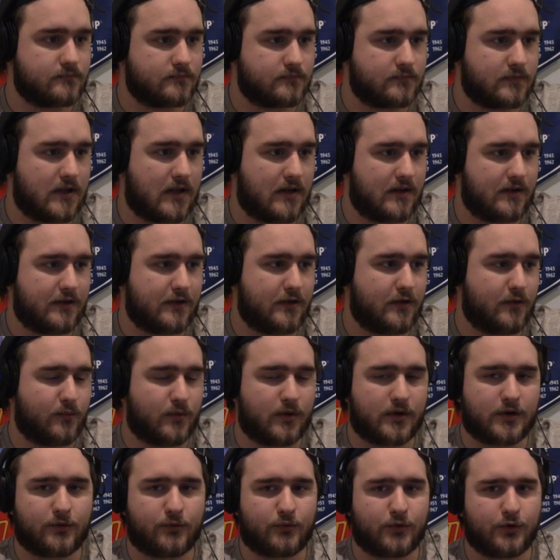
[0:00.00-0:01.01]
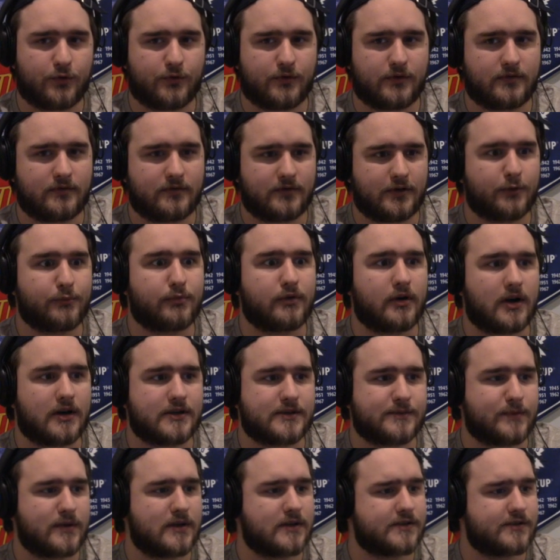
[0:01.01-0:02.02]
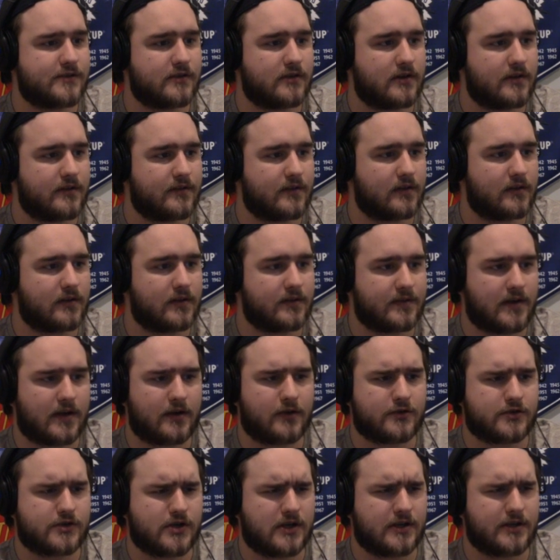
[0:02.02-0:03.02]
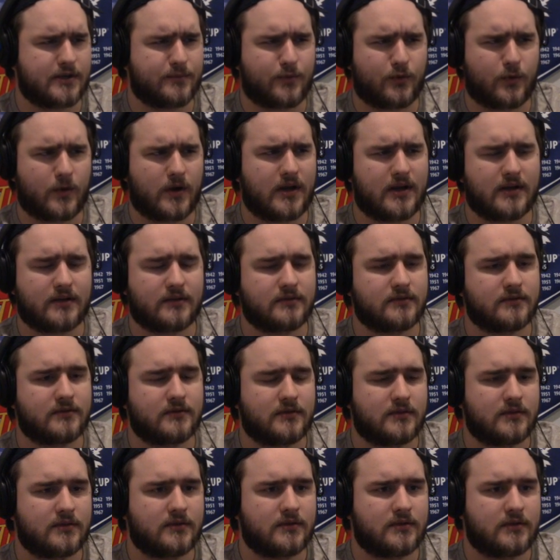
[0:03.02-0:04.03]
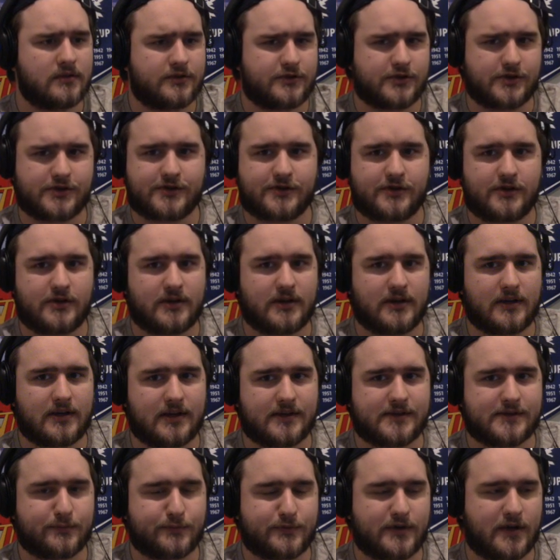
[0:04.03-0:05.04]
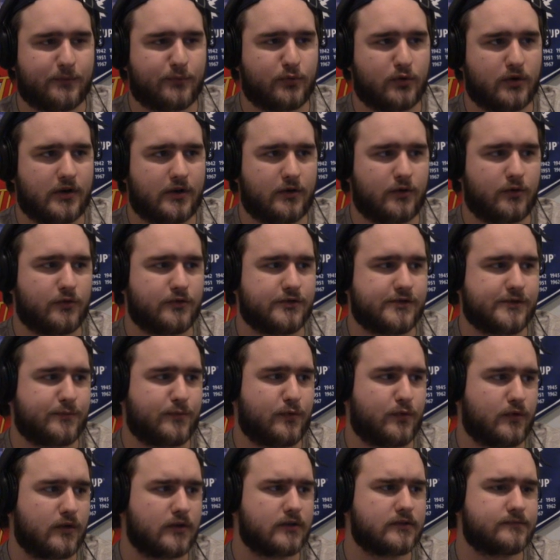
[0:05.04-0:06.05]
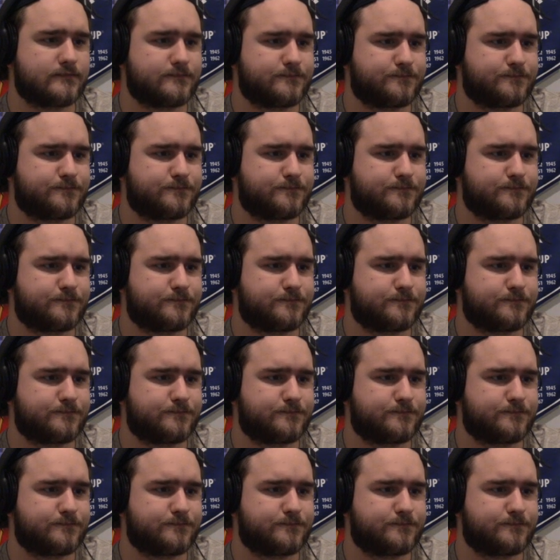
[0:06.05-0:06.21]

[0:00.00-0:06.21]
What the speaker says: And you don't want to ruin your prospects or anything like that, or trade them away just so you can get some temporary goal support.